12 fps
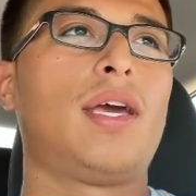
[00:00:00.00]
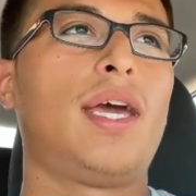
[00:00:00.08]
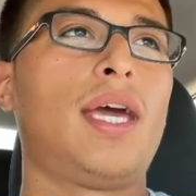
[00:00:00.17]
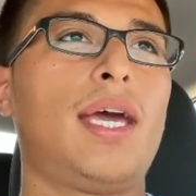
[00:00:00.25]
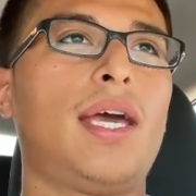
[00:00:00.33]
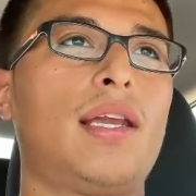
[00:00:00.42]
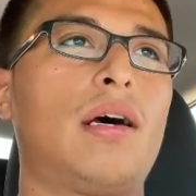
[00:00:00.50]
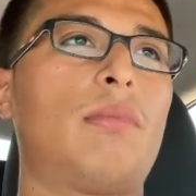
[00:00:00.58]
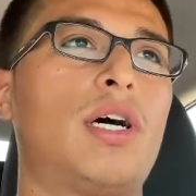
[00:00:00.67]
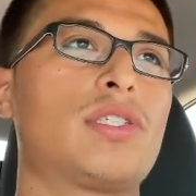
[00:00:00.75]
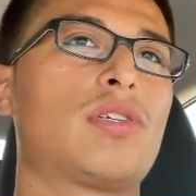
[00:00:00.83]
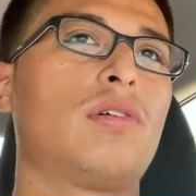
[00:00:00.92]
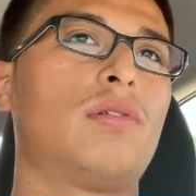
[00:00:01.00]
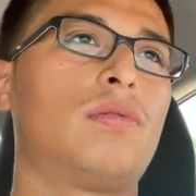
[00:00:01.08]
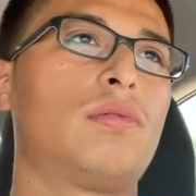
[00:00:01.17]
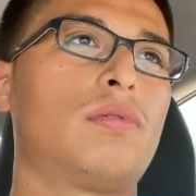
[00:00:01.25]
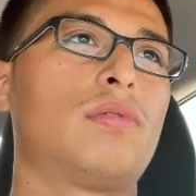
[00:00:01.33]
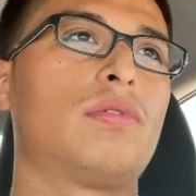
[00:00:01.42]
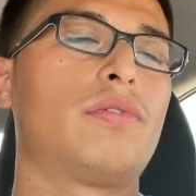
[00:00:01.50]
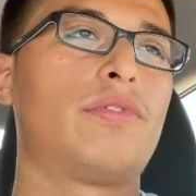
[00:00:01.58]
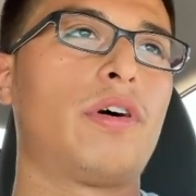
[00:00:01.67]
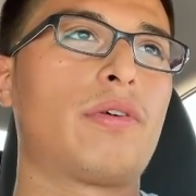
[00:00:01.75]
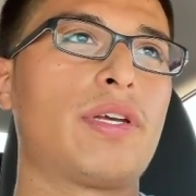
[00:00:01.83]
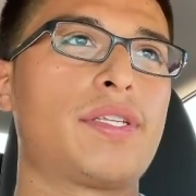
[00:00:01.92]
and i'm also
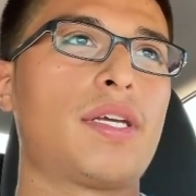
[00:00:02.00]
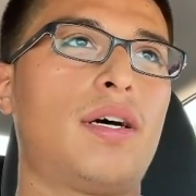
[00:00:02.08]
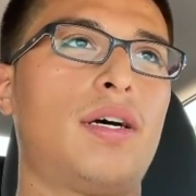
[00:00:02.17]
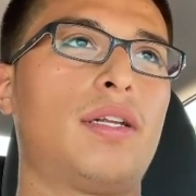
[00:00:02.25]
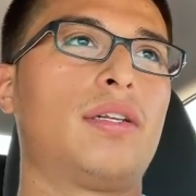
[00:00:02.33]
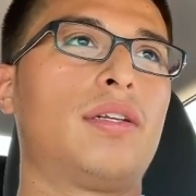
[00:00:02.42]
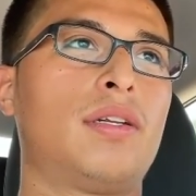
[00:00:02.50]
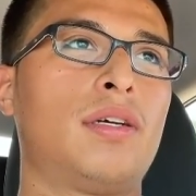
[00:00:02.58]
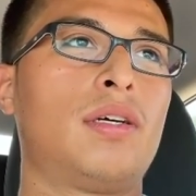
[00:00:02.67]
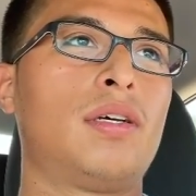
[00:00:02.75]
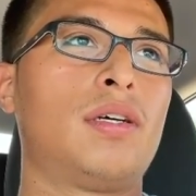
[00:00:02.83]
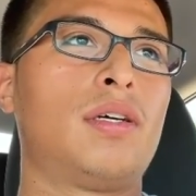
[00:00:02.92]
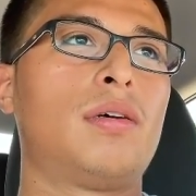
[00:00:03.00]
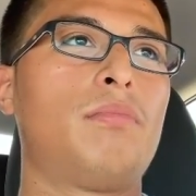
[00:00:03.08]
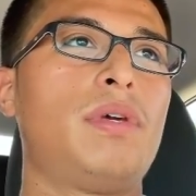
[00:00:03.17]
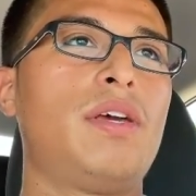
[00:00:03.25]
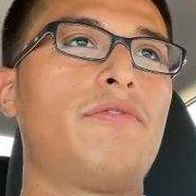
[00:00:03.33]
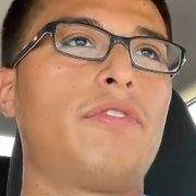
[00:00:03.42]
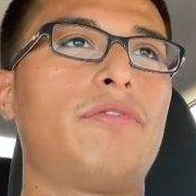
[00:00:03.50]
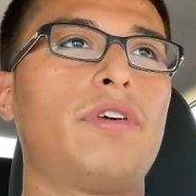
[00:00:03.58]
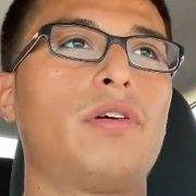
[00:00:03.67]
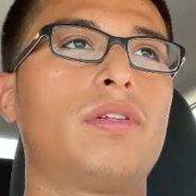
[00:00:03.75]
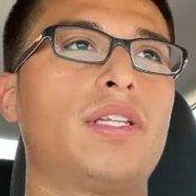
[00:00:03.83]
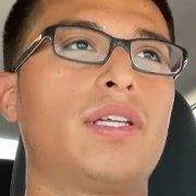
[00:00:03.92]
focused on being
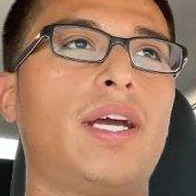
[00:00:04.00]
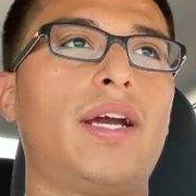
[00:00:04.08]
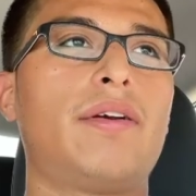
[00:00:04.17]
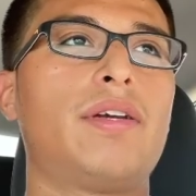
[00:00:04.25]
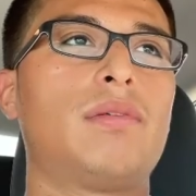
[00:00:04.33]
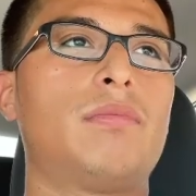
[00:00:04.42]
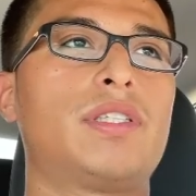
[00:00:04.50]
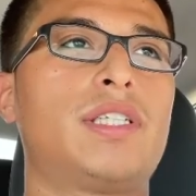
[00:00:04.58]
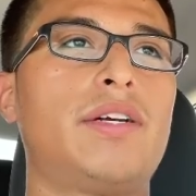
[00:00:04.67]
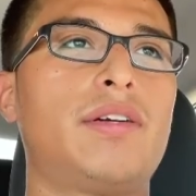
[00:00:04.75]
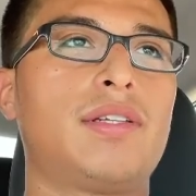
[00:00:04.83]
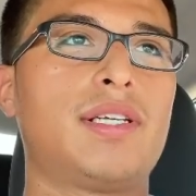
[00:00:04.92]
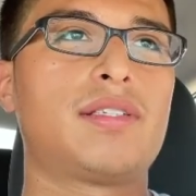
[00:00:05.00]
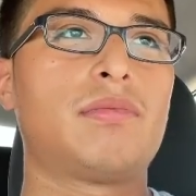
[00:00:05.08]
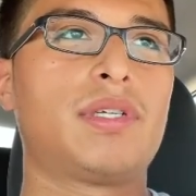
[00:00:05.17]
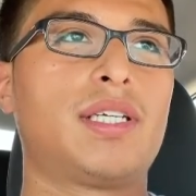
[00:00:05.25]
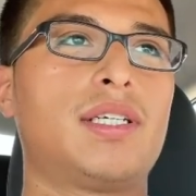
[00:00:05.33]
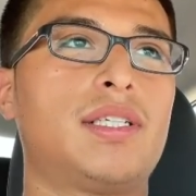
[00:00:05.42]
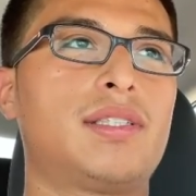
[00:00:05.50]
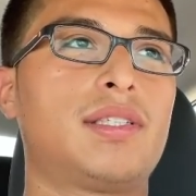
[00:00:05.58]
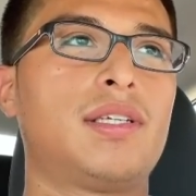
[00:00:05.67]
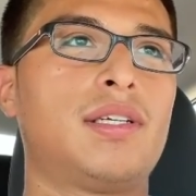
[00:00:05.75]
fulfilled in the area of materialism because